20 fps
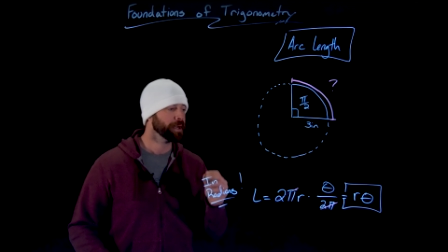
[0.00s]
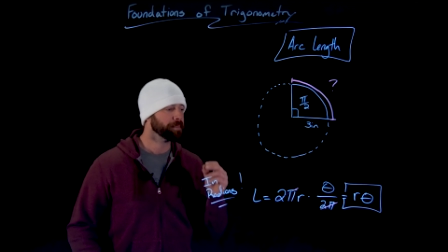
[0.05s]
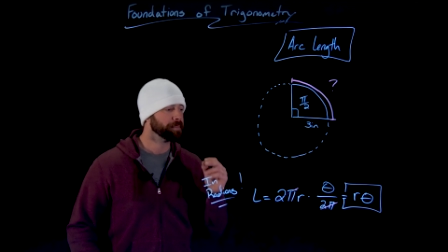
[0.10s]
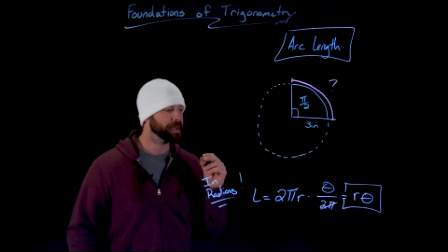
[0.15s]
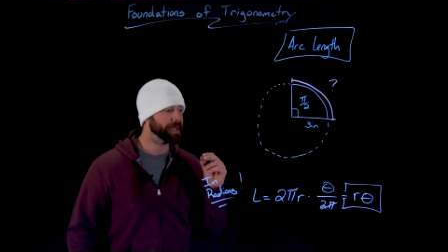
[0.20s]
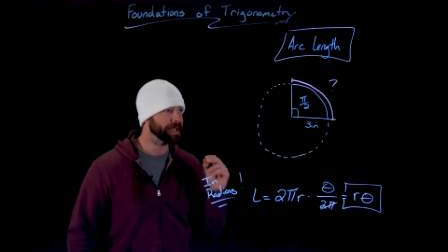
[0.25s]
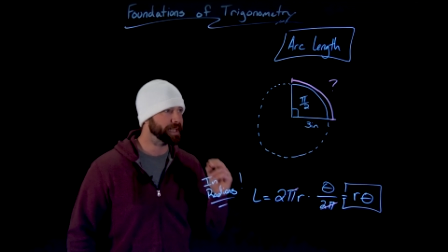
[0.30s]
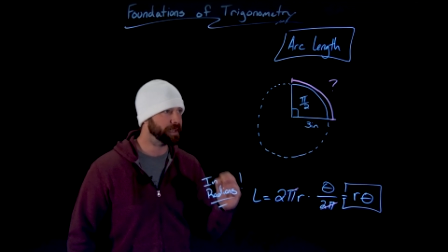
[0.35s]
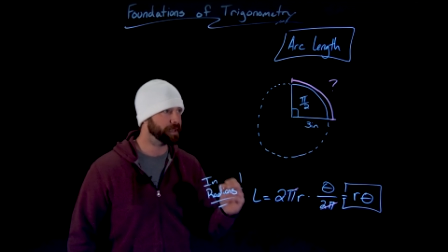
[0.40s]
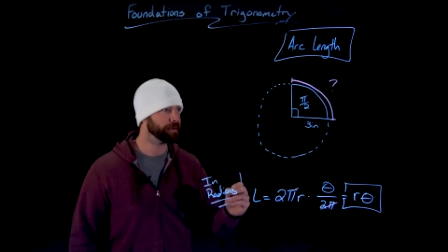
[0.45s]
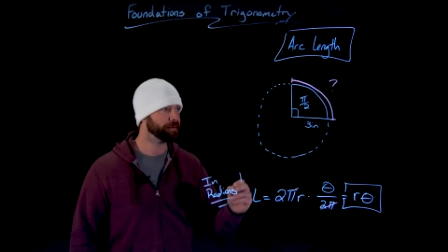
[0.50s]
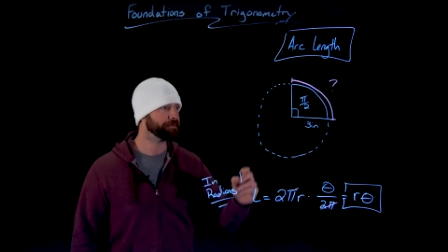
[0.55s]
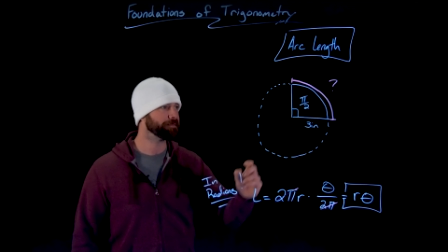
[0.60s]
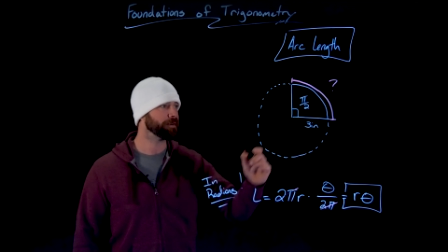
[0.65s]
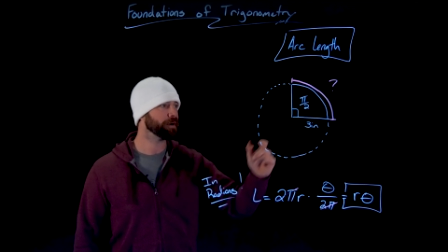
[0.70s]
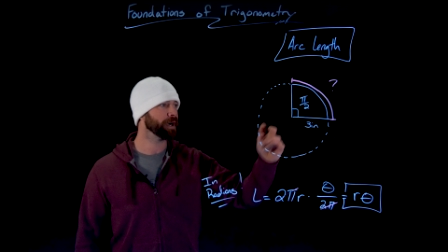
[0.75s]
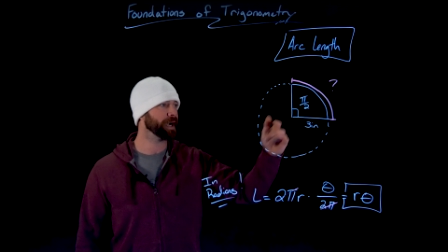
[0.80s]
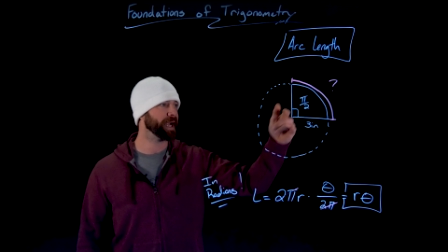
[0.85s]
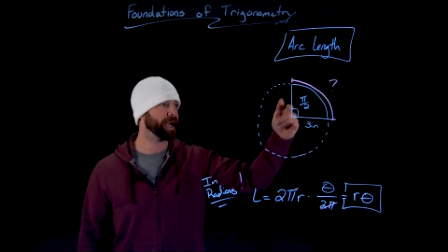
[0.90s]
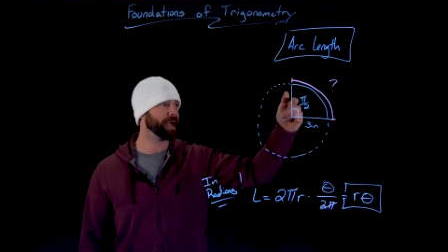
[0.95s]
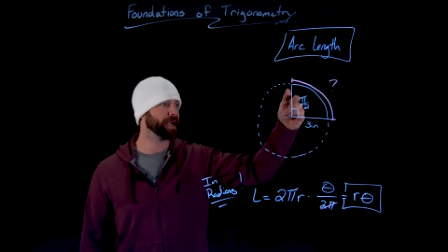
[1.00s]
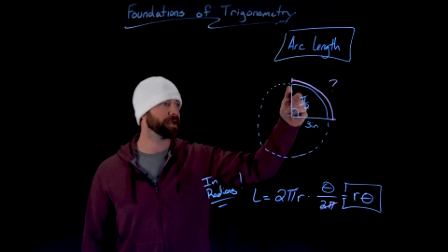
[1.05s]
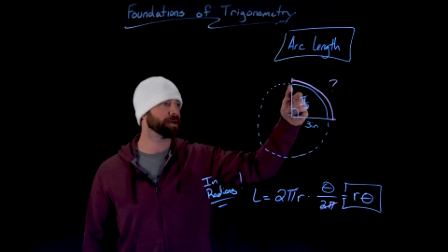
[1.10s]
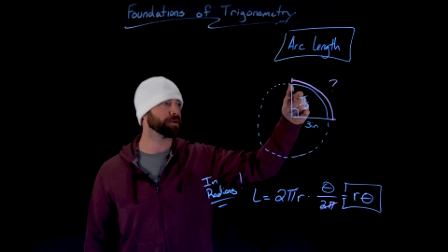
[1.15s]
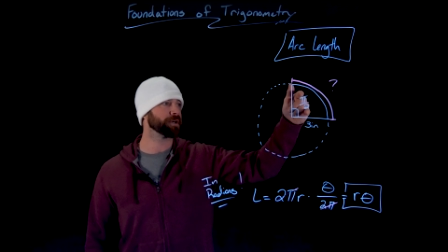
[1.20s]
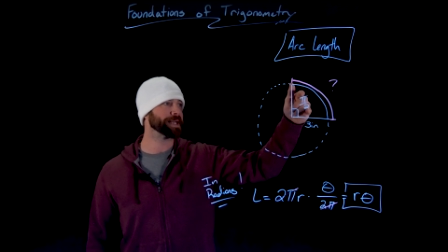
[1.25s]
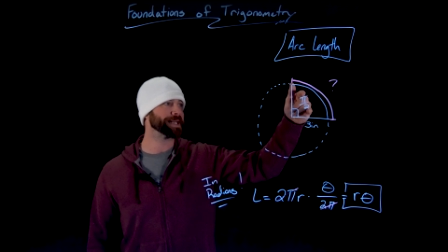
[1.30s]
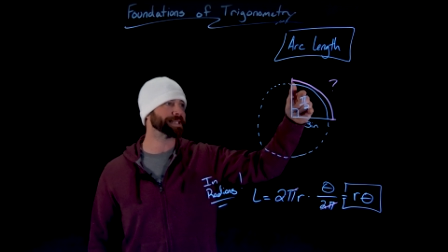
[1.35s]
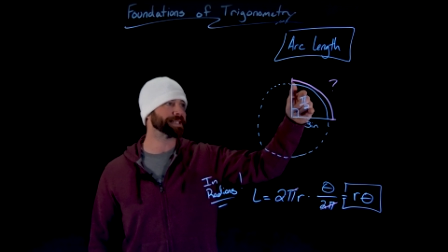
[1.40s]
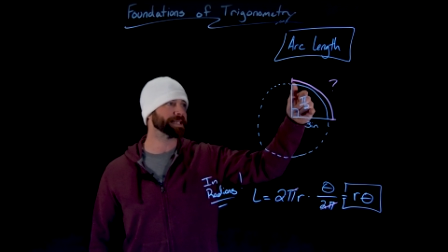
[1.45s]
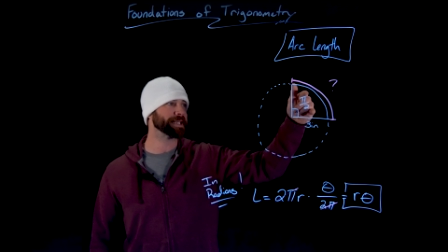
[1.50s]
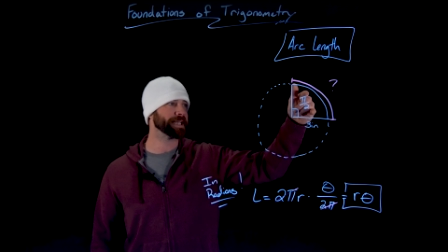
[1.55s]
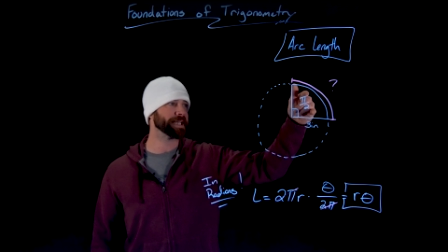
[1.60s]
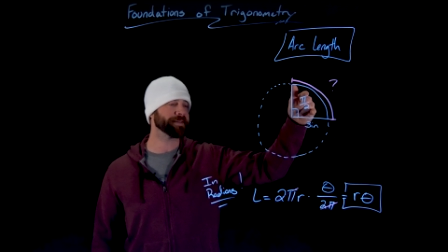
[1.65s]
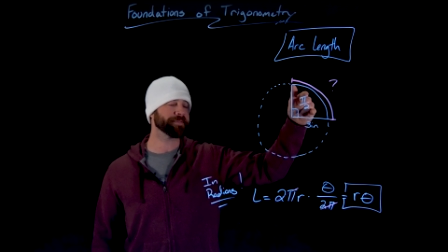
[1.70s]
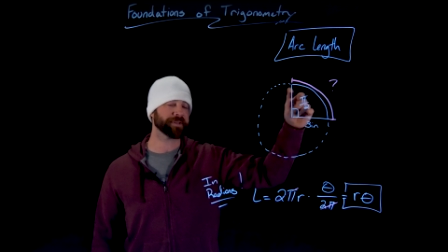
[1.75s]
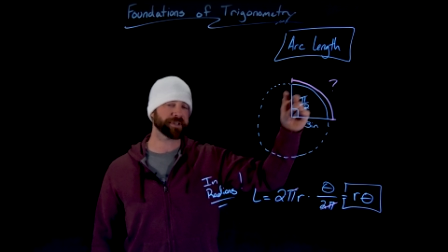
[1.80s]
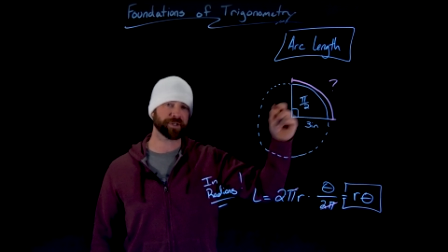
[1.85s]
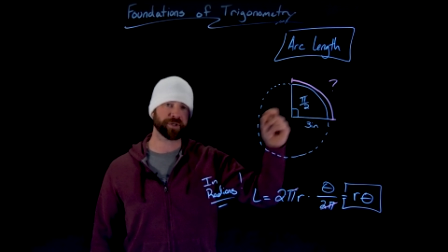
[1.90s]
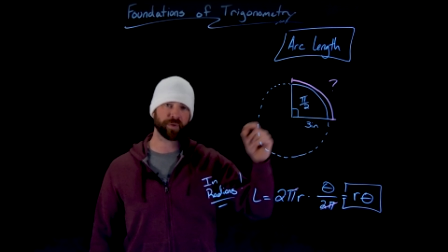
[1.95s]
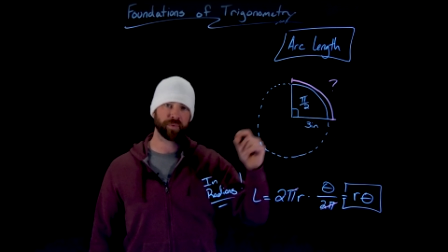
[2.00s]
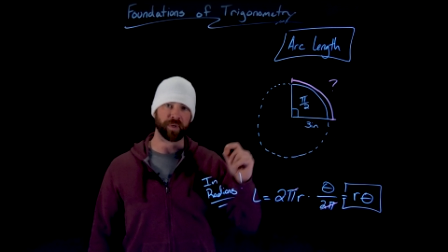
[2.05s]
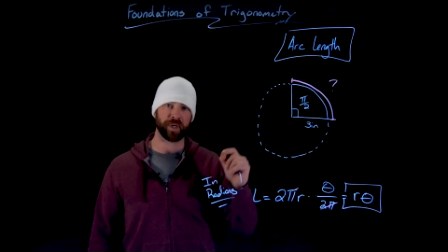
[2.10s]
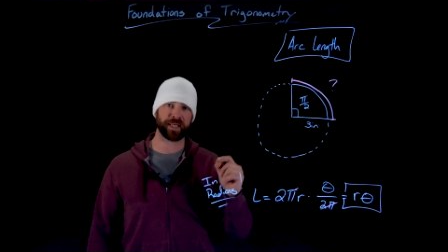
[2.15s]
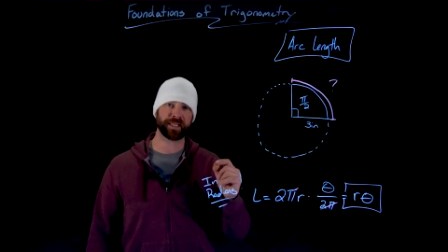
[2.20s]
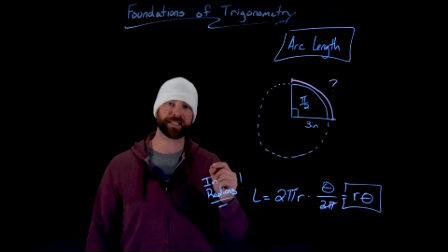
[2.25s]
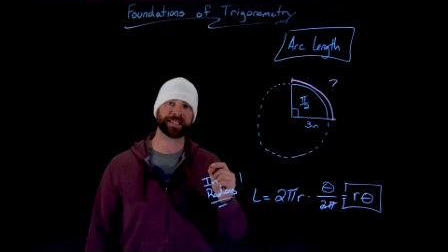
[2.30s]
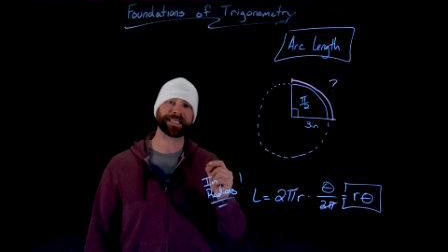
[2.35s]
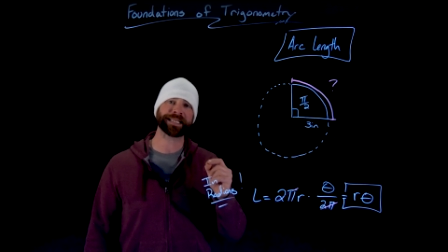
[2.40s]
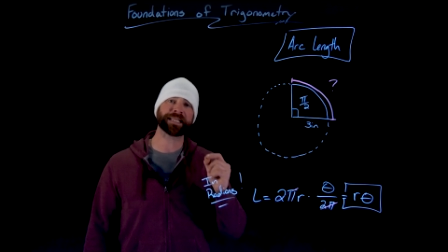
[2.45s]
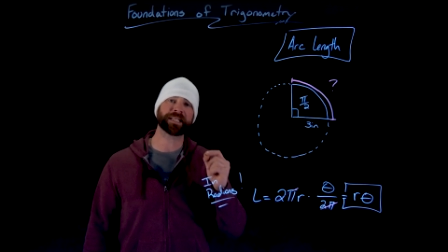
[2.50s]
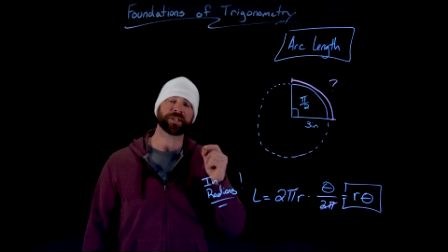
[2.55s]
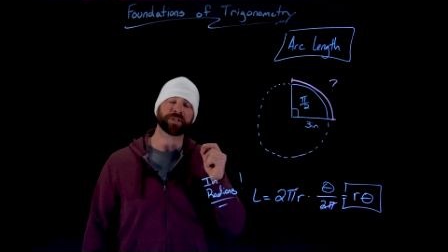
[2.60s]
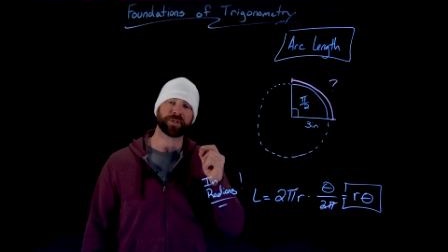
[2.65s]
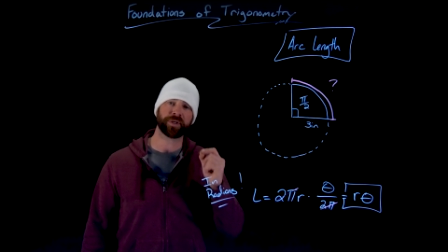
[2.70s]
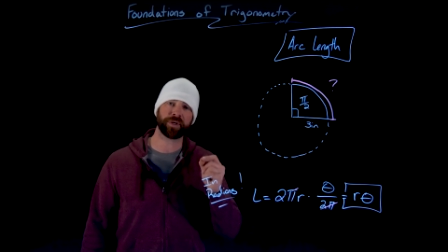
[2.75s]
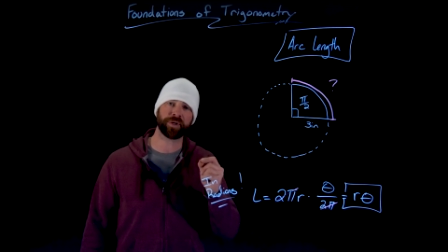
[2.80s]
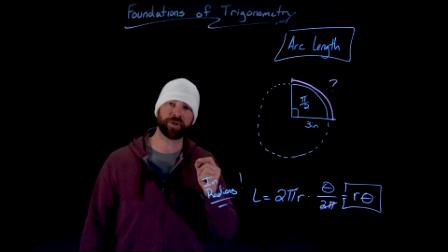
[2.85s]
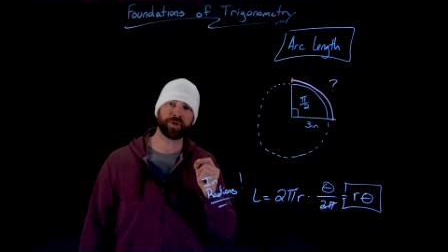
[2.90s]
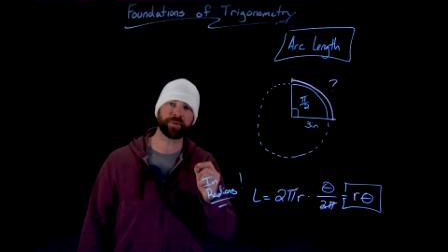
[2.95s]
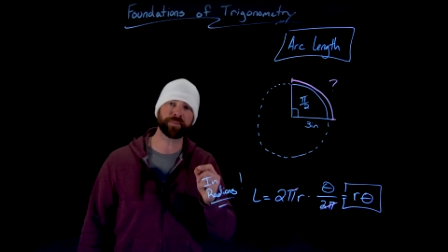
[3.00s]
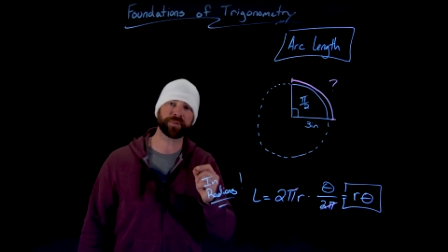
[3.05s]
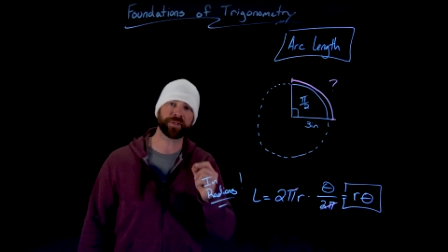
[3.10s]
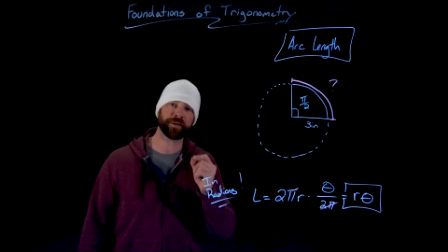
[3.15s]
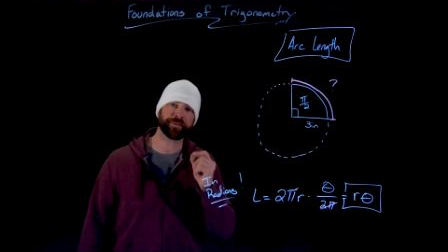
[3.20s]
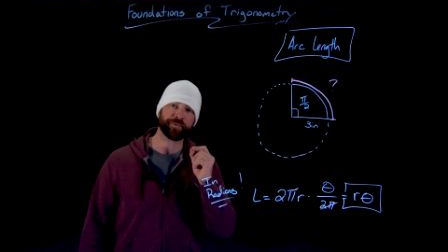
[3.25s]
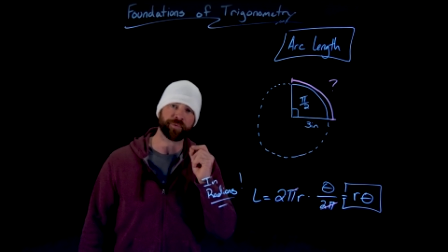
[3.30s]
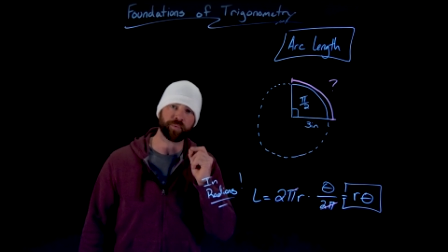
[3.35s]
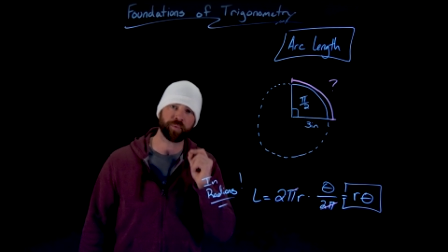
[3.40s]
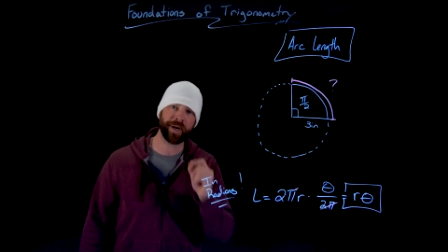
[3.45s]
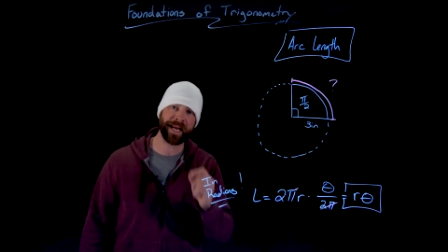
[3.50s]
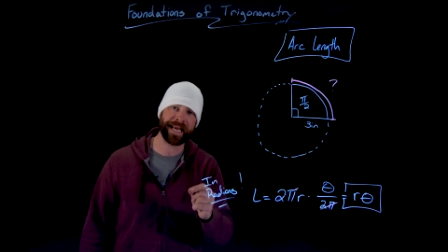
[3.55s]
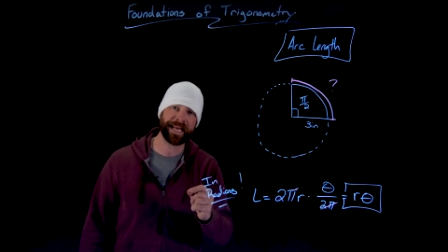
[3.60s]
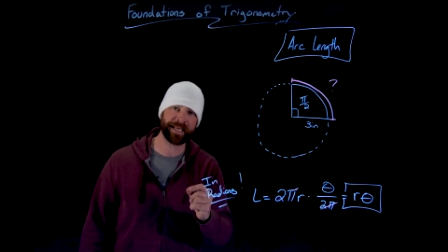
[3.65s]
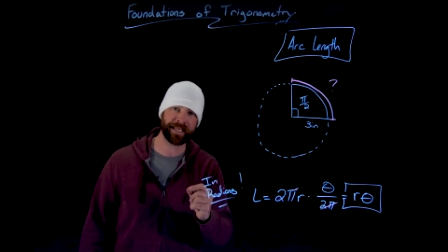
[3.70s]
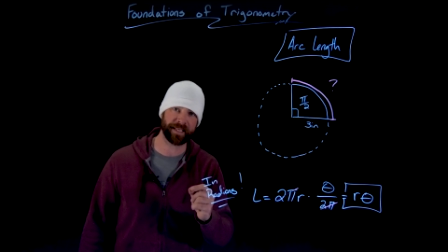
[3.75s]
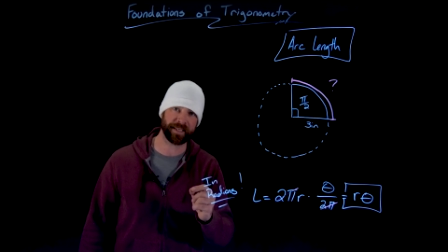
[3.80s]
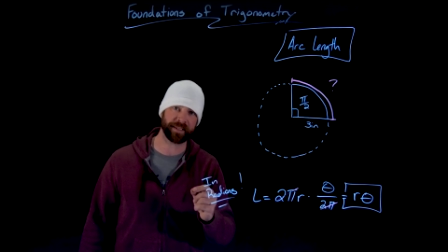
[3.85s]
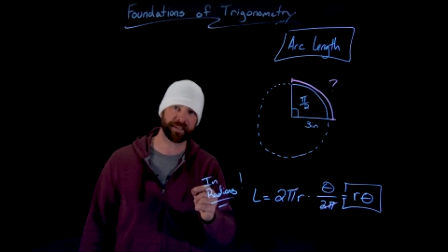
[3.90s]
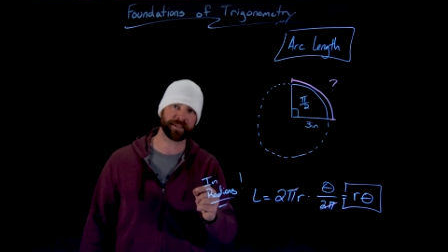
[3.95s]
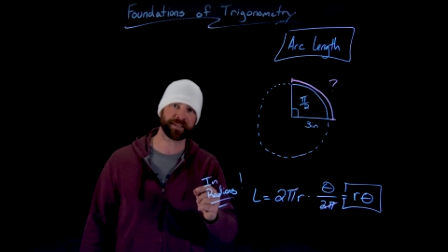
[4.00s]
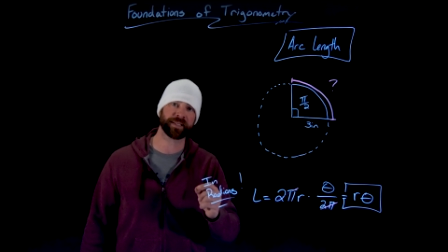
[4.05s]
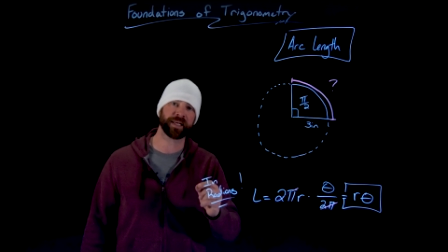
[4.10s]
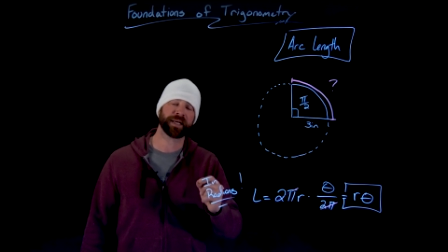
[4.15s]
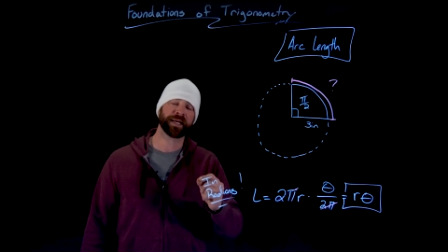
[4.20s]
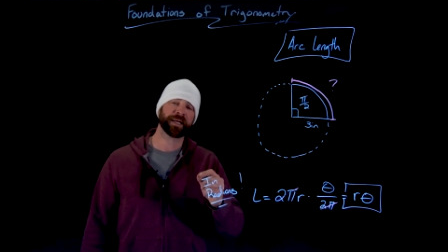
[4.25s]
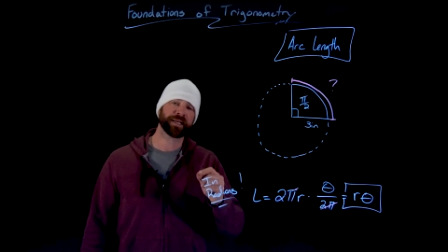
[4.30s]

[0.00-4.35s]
But if our angle is given to us in terms of radians,